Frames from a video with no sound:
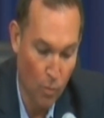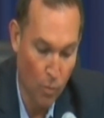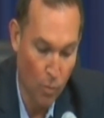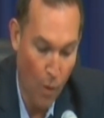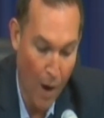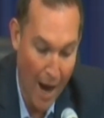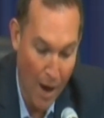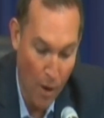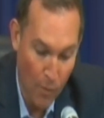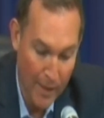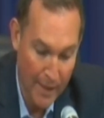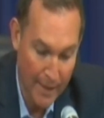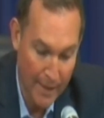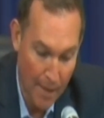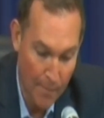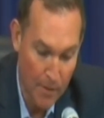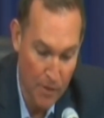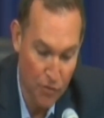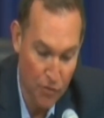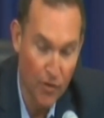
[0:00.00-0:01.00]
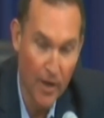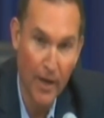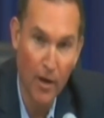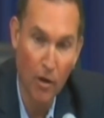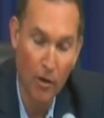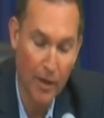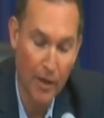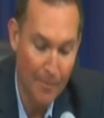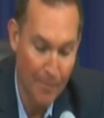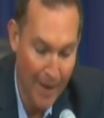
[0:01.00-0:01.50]
while we demonstrate
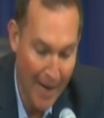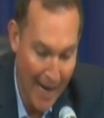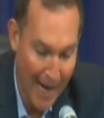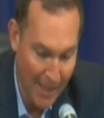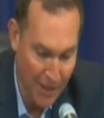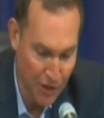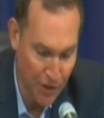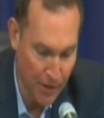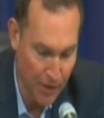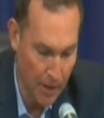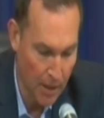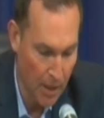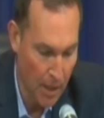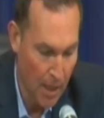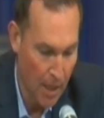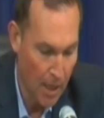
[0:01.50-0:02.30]
our compassion,